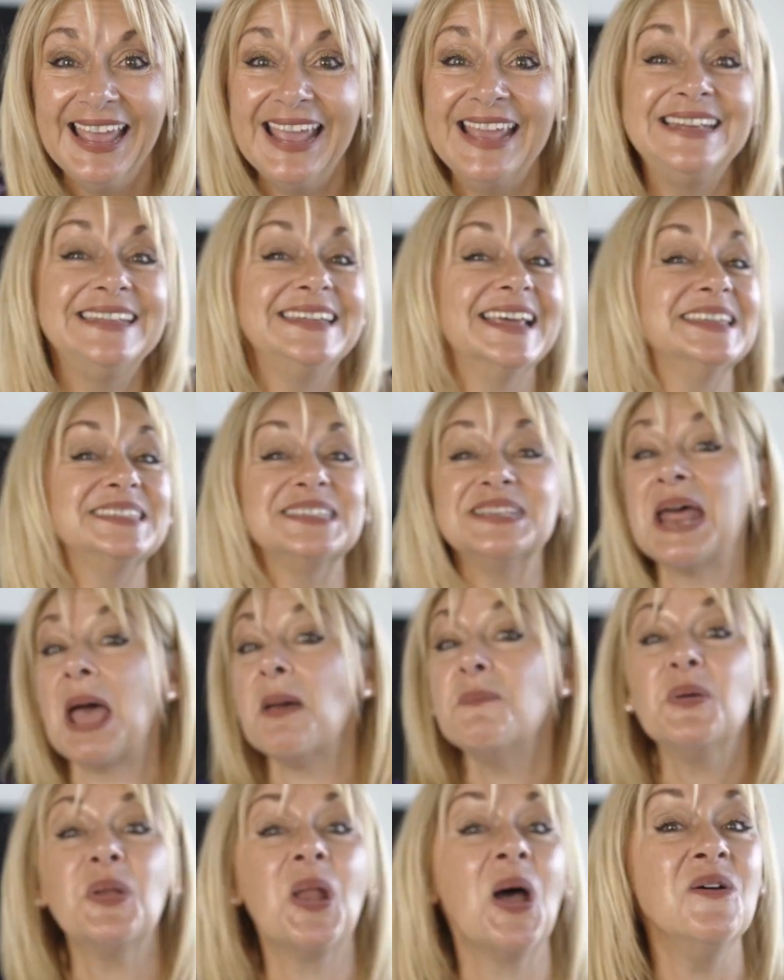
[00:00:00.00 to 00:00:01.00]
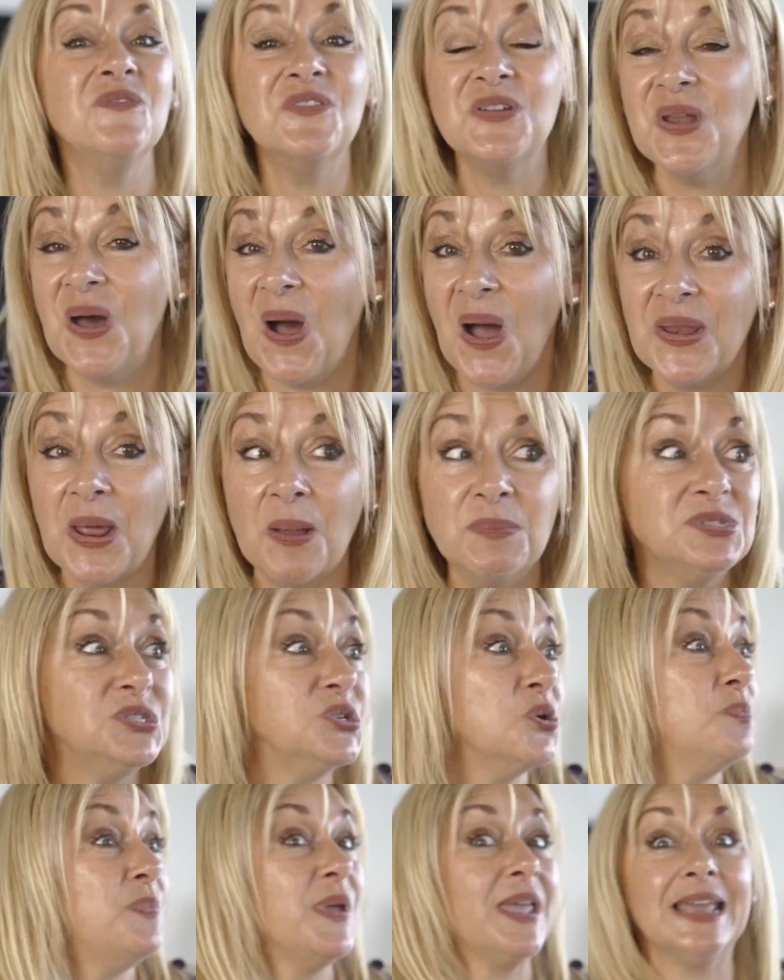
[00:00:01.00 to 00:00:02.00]
It doesn't happen overnight. I'm
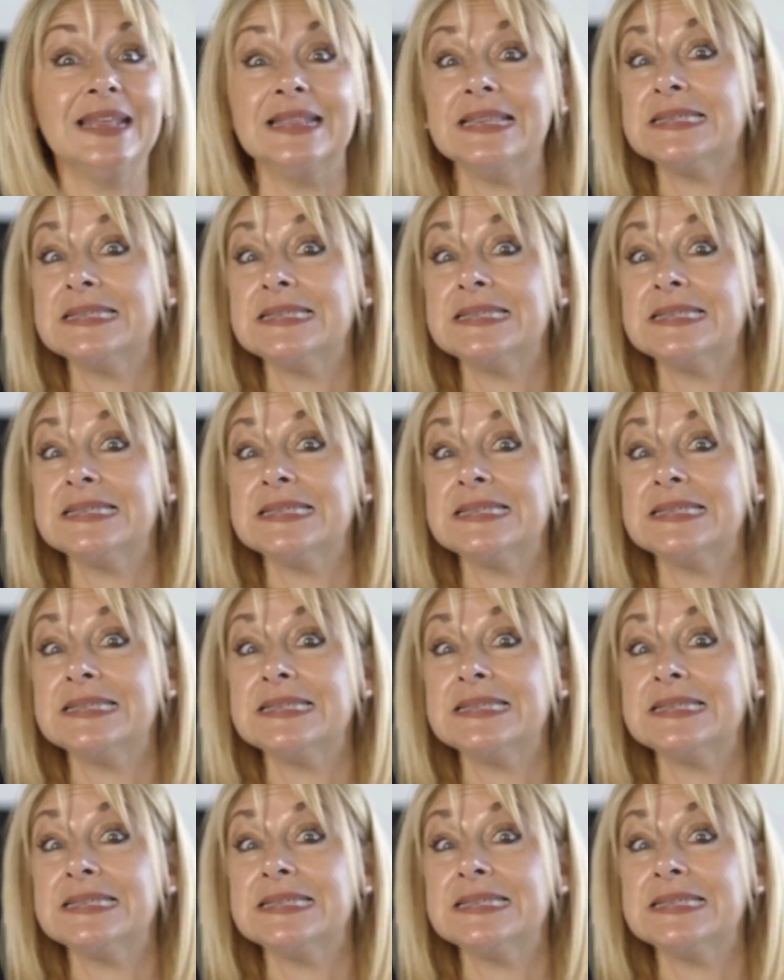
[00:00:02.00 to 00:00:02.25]
still picking